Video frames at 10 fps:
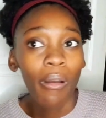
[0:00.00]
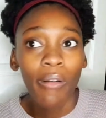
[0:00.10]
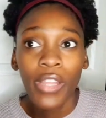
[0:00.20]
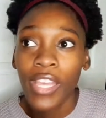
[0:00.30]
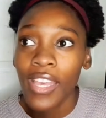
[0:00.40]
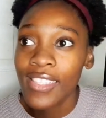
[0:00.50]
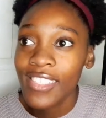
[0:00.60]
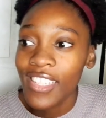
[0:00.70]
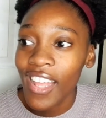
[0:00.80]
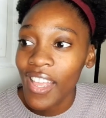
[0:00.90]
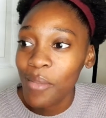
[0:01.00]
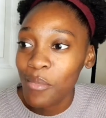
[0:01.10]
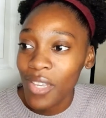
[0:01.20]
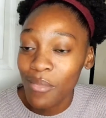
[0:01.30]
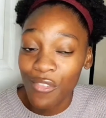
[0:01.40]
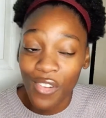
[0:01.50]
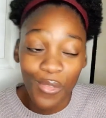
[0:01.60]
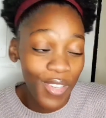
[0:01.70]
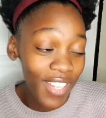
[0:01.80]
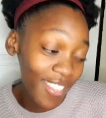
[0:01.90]
Okay, Tina, and me and my
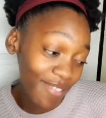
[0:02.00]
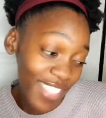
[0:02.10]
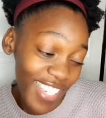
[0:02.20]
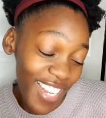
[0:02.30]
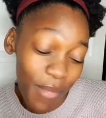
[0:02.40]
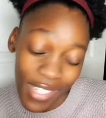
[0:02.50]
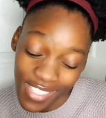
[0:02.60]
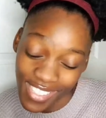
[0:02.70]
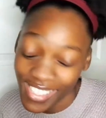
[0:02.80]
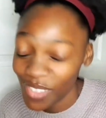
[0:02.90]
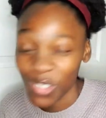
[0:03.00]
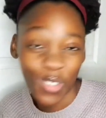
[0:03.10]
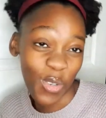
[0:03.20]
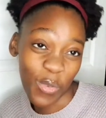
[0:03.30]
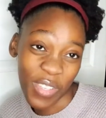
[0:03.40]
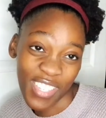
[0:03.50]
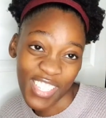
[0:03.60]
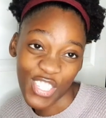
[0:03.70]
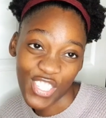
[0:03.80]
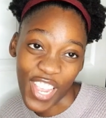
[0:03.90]
friend were like, Tina, Maristini, you're not going
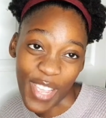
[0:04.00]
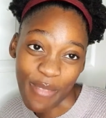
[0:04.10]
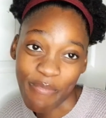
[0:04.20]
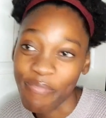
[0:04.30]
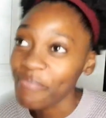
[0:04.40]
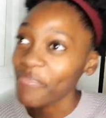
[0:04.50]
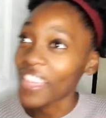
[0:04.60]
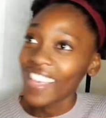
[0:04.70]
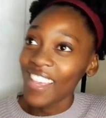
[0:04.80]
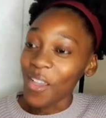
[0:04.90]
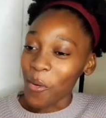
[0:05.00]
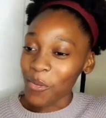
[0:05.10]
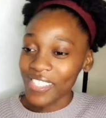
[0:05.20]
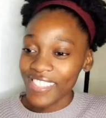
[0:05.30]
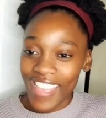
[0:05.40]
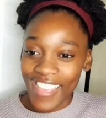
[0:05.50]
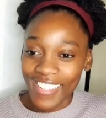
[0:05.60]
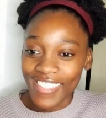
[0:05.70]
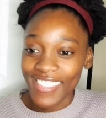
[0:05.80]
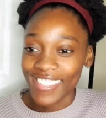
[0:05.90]
there. Shame. We
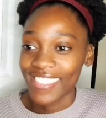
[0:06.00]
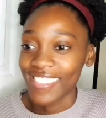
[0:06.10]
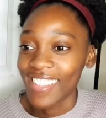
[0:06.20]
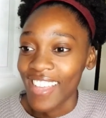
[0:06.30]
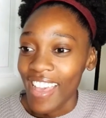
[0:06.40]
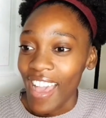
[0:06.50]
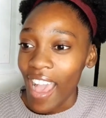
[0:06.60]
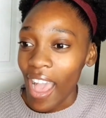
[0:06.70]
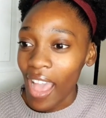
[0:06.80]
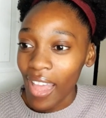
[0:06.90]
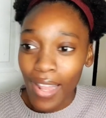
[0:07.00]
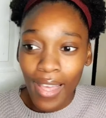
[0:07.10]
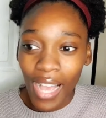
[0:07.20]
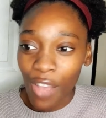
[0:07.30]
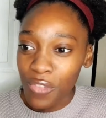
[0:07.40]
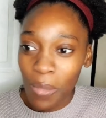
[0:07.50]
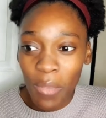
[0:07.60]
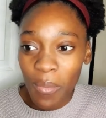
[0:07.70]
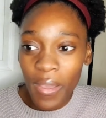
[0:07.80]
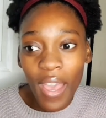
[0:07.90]
stayed. After
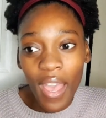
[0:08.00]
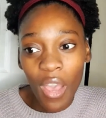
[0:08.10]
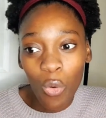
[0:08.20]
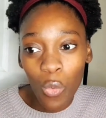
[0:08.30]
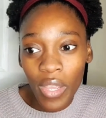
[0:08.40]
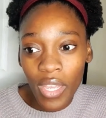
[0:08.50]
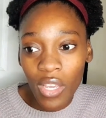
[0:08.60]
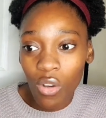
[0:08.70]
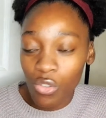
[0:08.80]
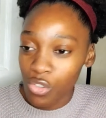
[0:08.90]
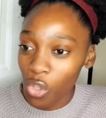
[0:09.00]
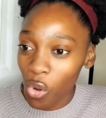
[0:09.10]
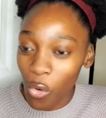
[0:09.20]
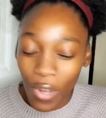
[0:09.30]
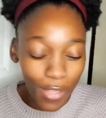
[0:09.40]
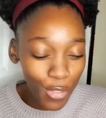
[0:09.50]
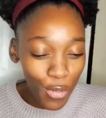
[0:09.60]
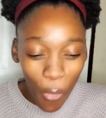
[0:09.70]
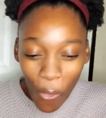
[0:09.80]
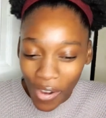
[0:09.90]
maybe a week or so,
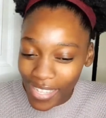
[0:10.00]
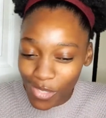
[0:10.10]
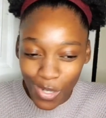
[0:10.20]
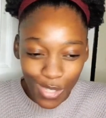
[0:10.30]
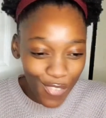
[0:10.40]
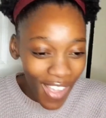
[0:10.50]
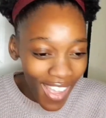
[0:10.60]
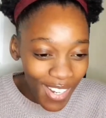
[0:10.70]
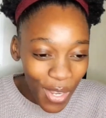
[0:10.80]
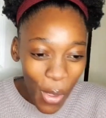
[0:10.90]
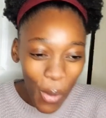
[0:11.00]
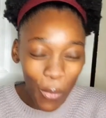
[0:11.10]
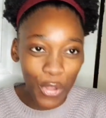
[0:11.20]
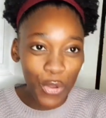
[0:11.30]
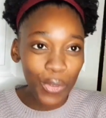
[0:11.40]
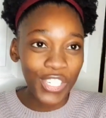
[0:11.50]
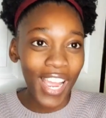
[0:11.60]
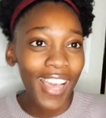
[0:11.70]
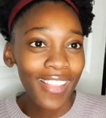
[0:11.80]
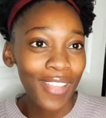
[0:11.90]
guys, it was fun. We knew each
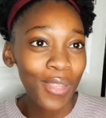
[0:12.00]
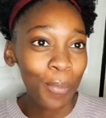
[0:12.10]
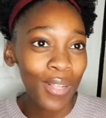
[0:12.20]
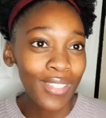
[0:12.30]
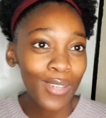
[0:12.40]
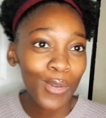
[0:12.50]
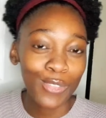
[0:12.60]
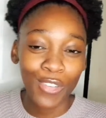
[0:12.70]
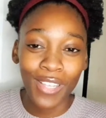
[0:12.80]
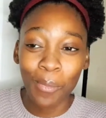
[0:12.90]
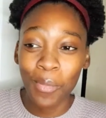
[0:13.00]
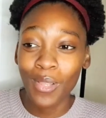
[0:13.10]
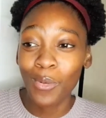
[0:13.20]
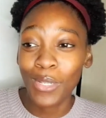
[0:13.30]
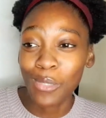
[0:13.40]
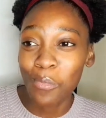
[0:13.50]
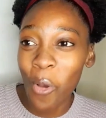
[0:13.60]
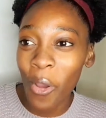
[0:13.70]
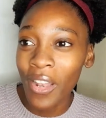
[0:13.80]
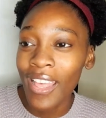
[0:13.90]
other in the building because where the building was
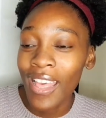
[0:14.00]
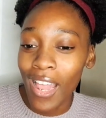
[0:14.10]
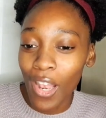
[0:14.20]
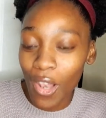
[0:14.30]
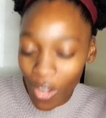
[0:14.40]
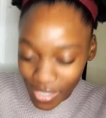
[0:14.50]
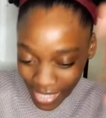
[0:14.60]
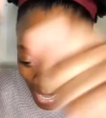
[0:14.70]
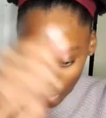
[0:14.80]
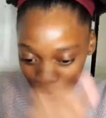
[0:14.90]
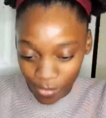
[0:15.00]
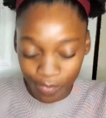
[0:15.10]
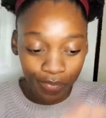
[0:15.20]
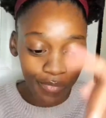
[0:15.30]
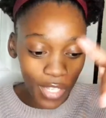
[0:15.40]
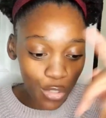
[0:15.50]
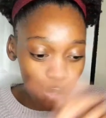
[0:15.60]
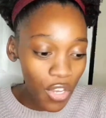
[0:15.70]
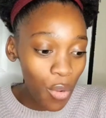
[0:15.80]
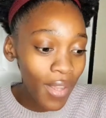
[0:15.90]
small, lockdown,
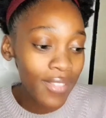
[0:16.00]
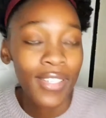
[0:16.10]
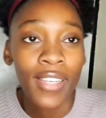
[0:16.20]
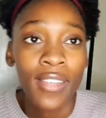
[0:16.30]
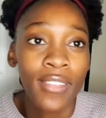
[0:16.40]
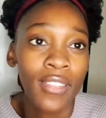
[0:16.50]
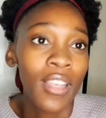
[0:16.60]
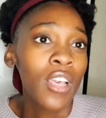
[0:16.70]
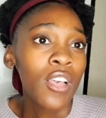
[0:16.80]
21 days.